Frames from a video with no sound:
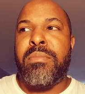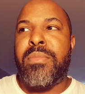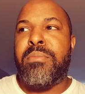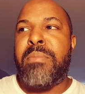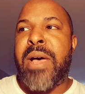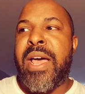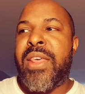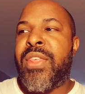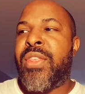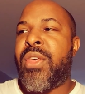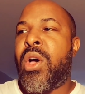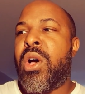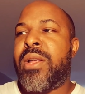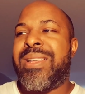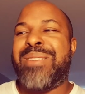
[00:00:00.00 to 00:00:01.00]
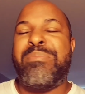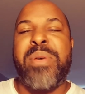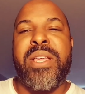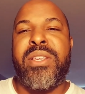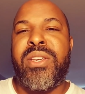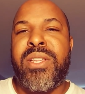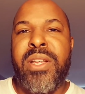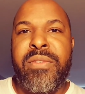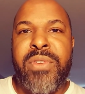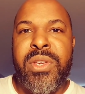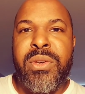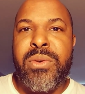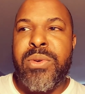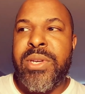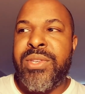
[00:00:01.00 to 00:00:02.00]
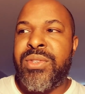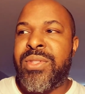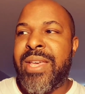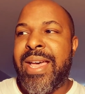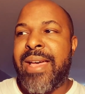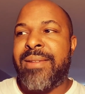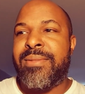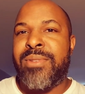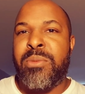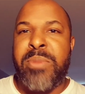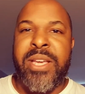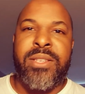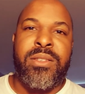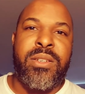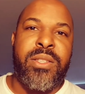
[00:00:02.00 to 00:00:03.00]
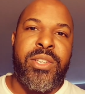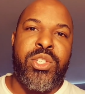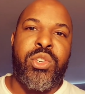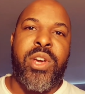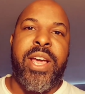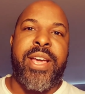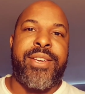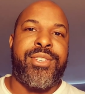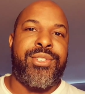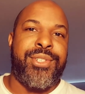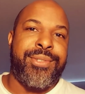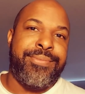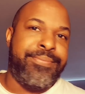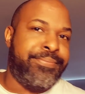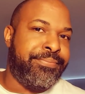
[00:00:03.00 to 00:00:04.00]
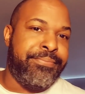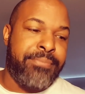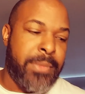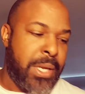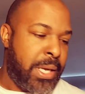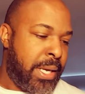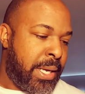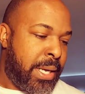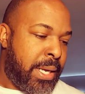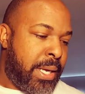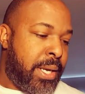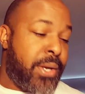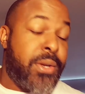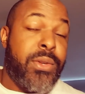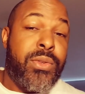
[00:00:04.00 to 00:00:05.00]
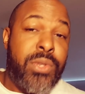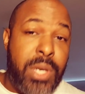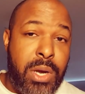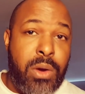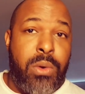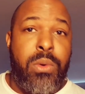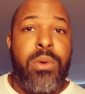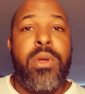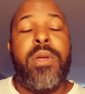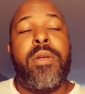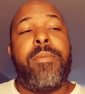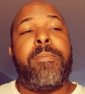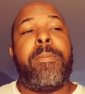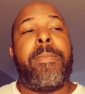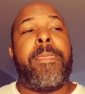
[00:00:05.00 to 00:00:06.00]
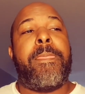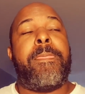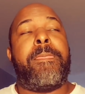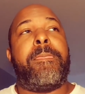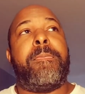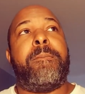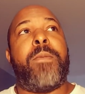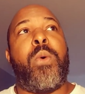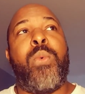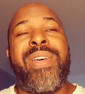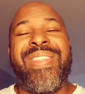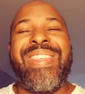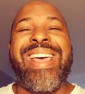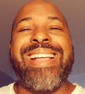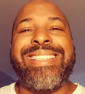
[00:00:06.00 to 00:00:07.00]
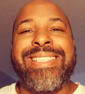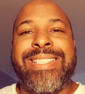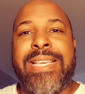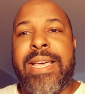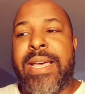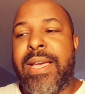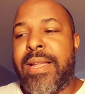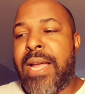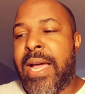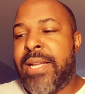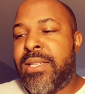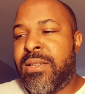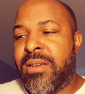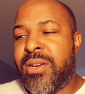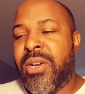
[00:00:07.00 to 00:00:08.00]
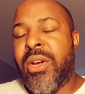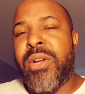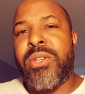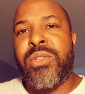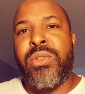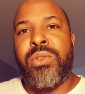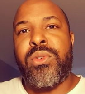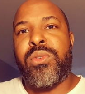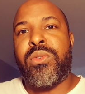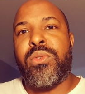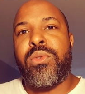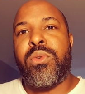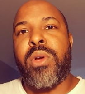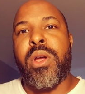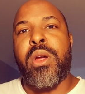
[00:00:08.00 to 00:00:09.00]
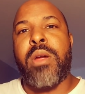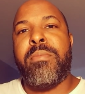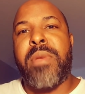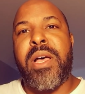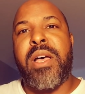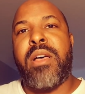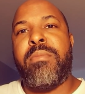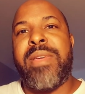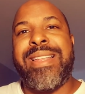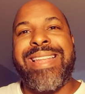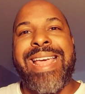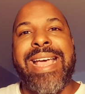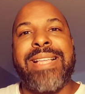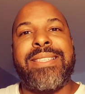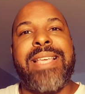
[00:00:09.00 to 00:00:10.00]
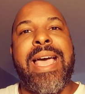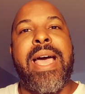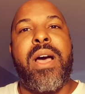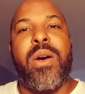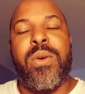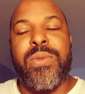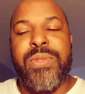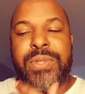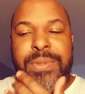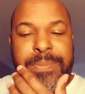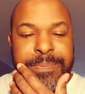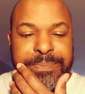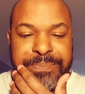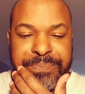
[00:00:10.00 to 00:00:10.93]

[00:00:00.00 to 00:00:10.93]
my thought and opinion of you is that you're basically trash. So, with that said, I took her to her mom and dad's house.